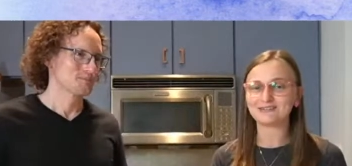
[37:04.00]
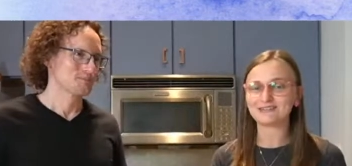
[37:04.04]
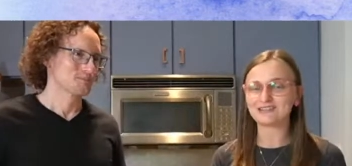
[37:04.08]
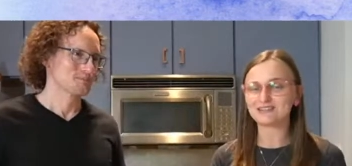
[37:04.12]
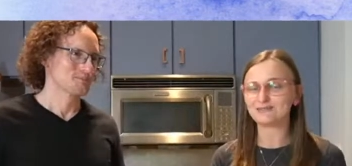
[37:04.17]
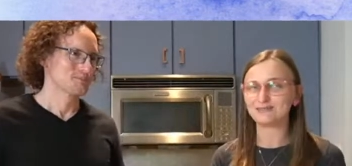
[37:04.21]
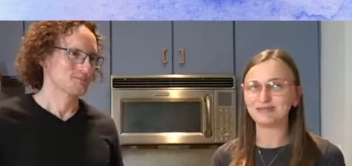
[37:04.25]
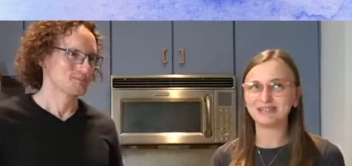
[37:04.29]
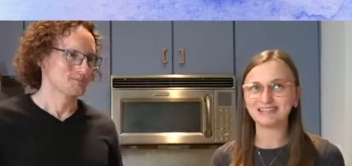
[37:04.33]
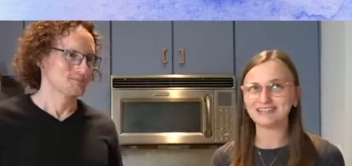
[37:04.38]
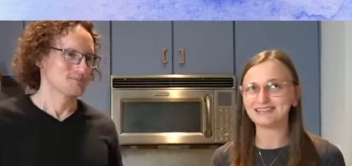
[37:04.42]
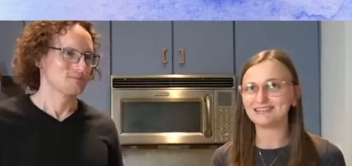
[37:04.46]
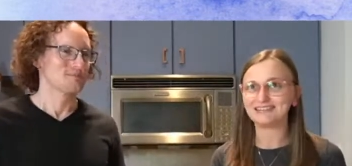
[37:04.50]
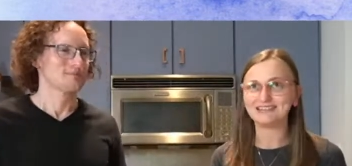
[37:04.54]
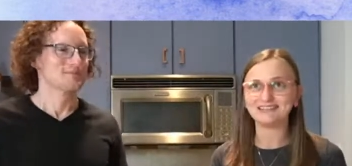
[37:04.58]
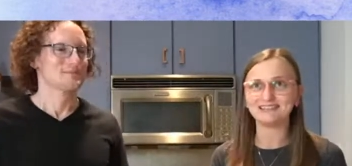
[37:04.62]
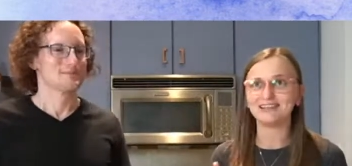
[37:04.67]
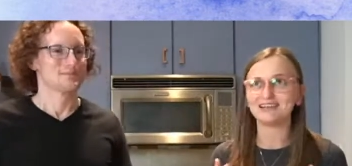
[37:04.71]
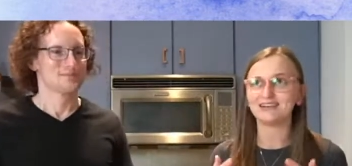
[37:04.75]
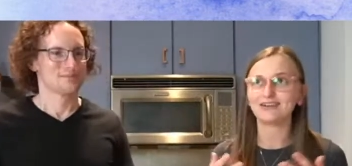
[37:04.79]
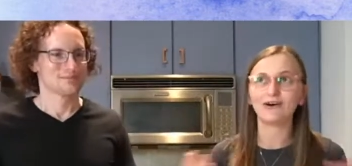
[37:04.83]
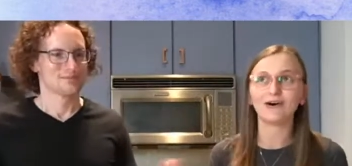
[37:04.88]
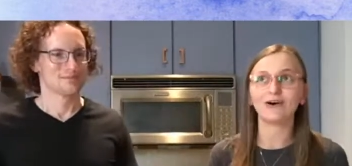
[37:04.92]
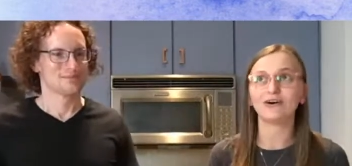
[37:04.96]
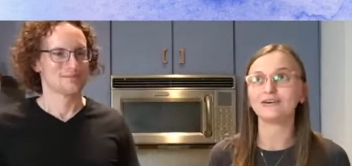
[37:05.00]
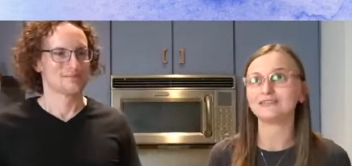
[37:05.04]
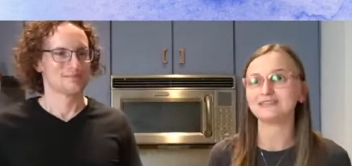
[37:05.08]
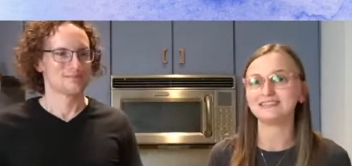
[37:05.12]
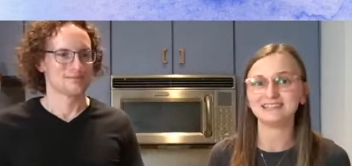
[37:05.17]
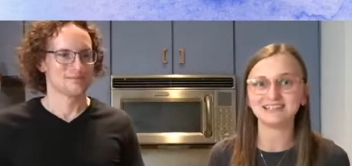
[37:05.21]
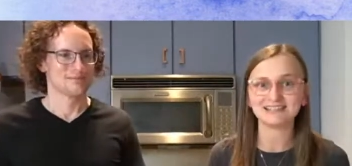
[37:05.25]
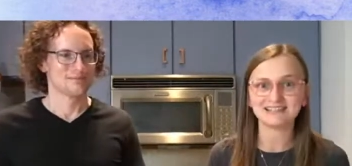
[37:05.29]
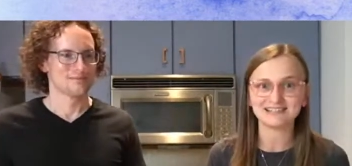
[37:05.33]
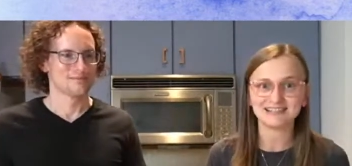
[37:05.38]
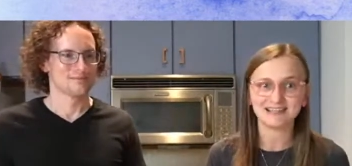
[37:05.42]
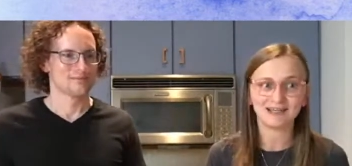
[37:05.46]
Speaker 1: Smith in like all
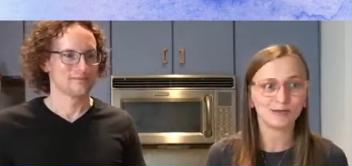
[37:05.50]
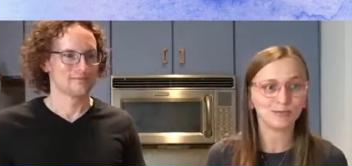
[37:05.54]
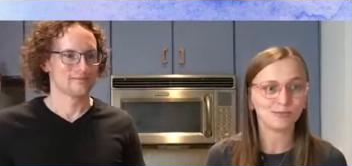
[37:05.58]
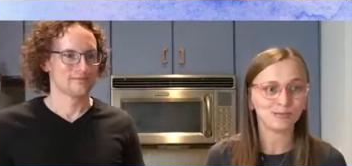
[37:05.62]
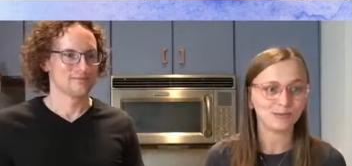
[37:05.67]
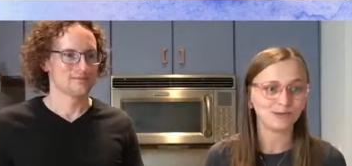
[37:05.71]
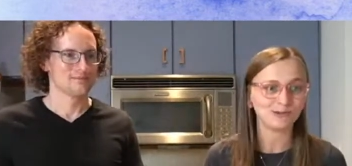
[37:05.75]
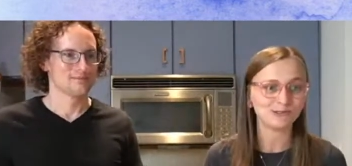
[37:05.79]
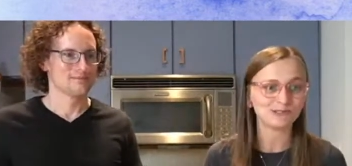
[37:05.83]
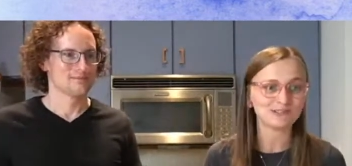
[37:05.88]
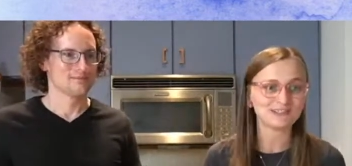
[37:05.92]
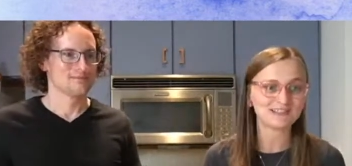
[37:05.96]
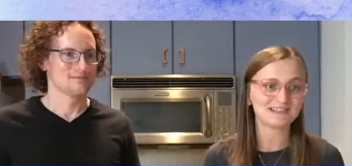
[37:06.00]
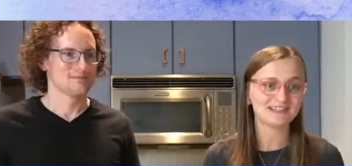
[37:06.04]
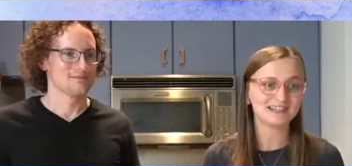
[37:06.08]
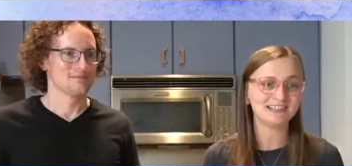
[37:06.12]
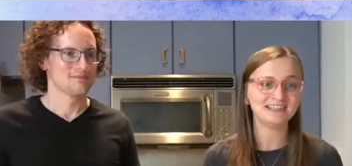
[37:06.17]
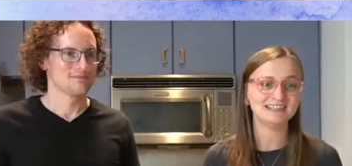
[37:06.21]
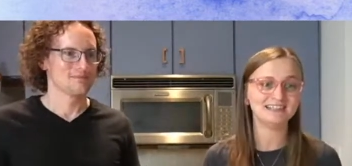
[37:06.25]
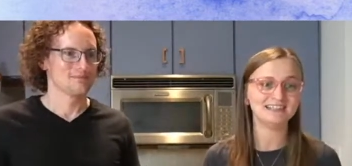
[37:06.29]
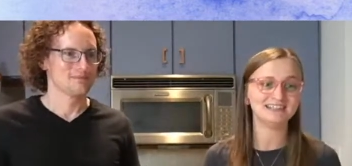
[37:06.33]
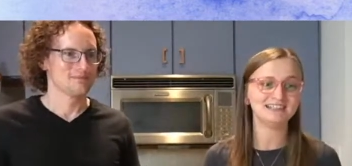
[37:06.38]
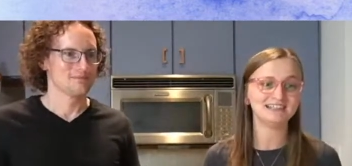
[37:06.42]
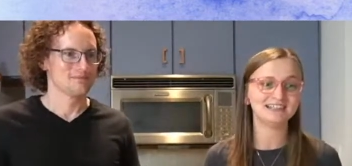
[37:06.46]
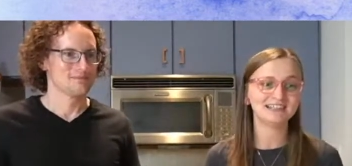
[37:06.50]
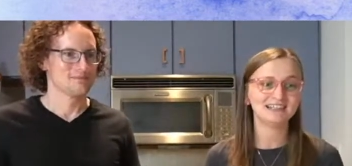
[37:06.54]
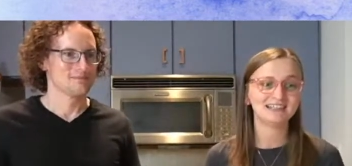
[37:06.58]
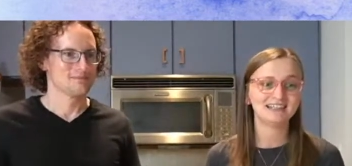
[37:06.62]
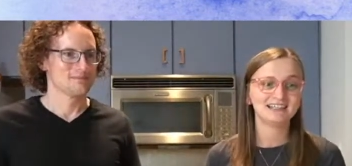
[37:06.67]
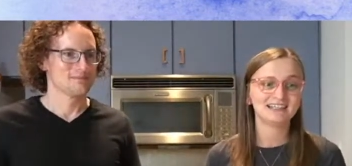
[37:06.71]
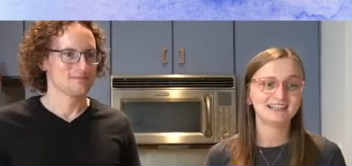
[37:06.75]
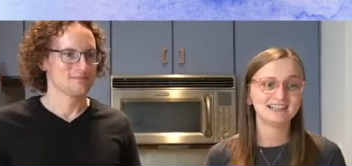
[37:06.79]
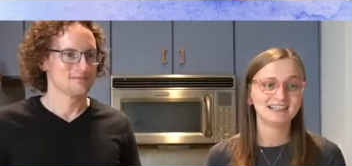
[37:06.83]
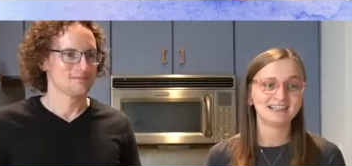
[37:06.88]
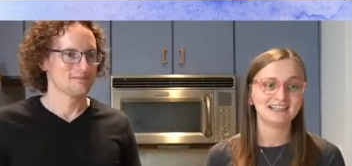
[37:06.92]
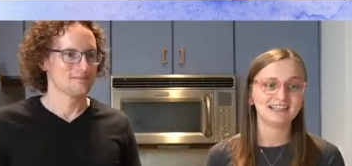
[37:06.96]
the examples, and
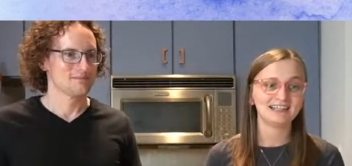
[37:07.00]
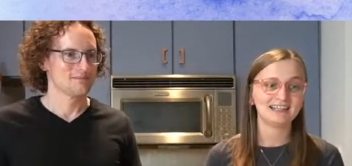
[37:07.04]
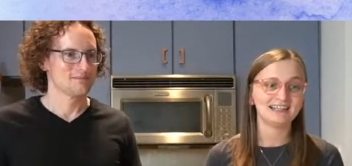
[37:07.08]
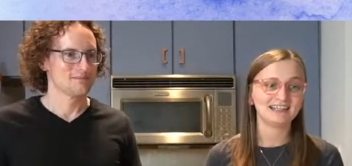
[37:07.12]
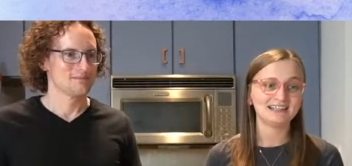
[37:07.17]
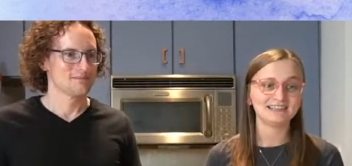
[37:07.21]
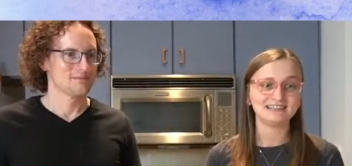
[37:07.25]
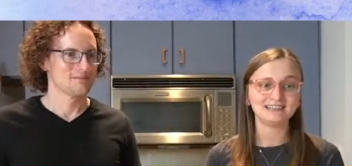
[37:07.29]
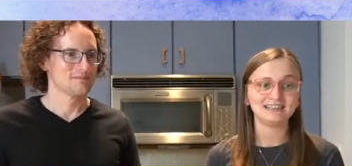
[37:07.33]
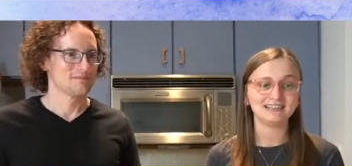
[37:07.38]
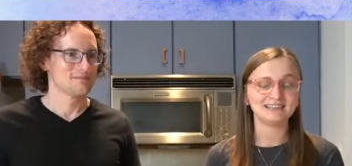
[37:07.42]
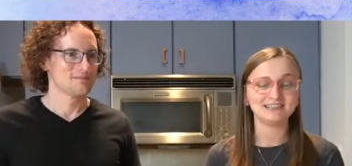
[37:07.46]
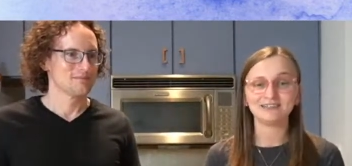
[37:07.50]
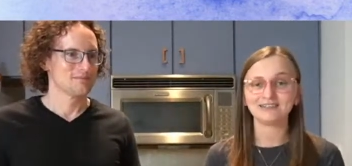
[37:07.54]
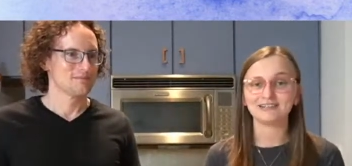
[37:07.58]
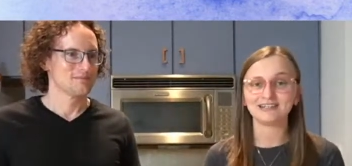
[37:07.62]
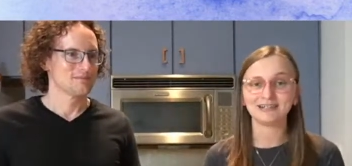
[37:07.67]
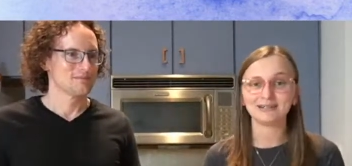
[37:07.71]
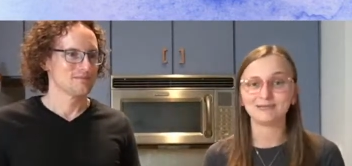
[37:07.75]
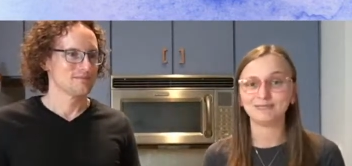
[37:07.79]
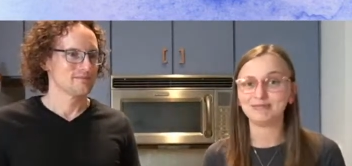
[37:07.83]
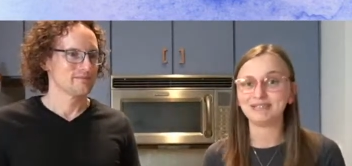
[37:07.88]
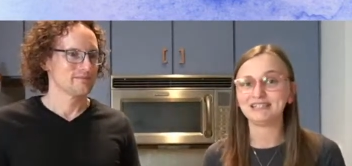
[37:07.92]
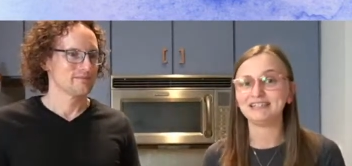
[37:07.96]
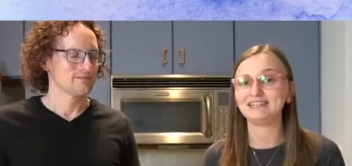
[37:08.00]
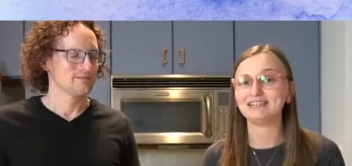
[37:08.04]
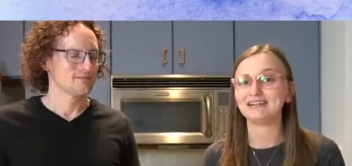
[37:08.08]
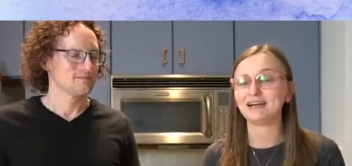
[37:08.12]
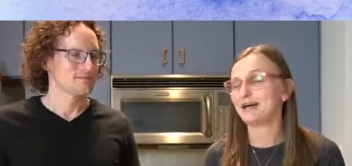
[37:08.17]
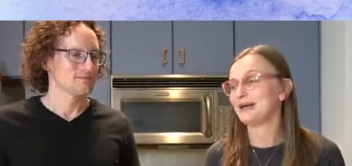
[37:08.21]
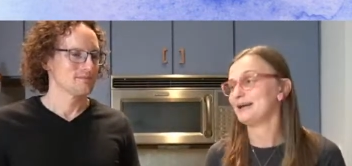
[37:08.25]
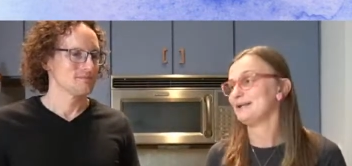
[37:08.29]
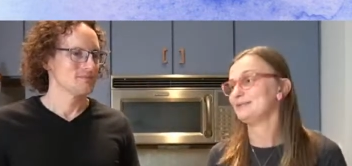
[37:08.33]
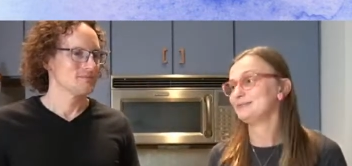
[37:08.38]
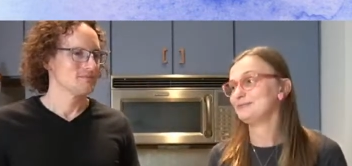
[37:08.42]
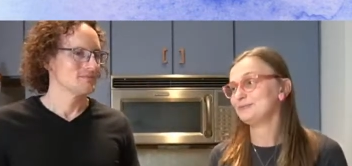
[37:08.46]
and then look at me,
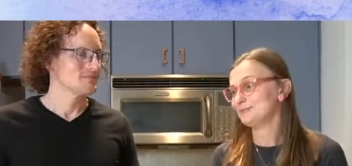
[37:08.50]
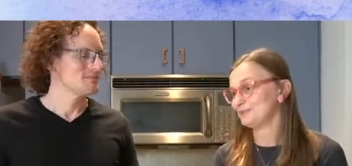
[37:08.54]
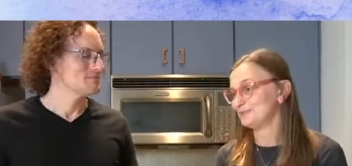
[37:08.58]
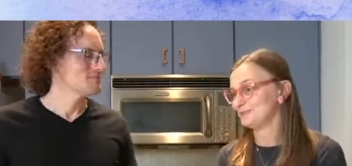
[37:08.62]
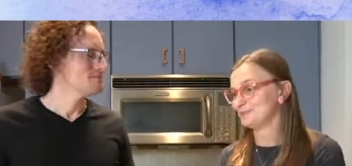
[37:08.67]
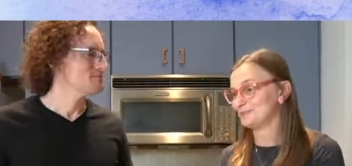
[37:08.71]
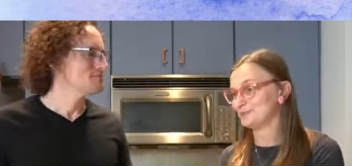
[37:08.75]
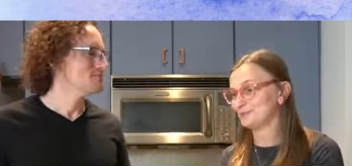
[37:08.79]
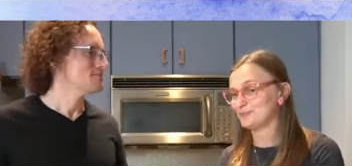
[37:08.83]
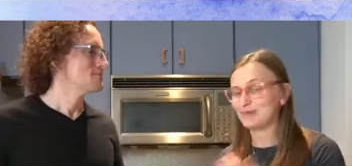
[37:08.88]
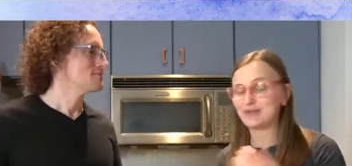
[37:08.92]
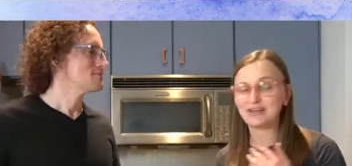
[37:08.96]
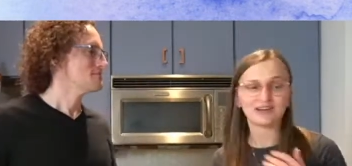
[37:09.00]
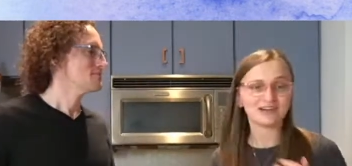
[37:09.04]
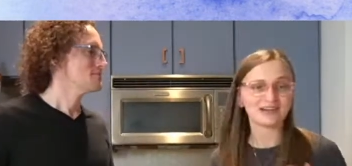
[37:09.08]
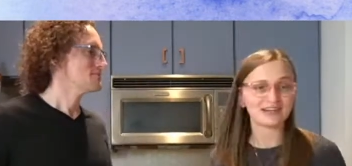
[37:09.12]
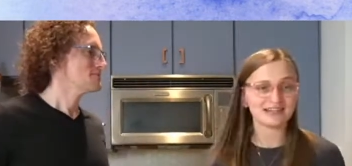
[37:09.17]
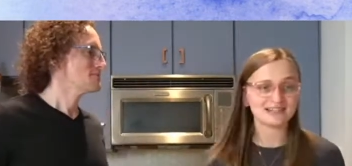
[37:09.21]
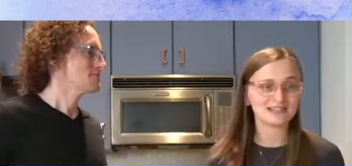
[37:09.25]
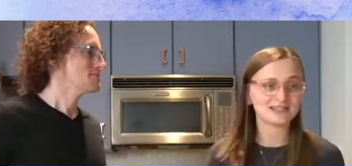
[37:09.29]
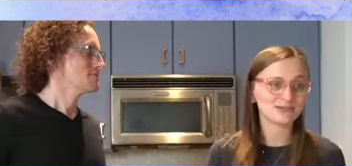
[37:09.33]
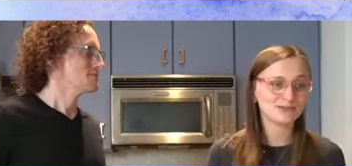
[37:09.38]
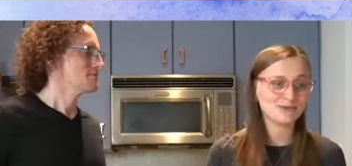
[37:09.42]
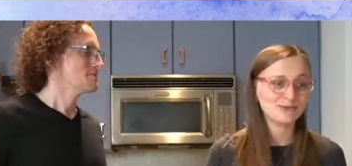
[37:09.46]
I'm married.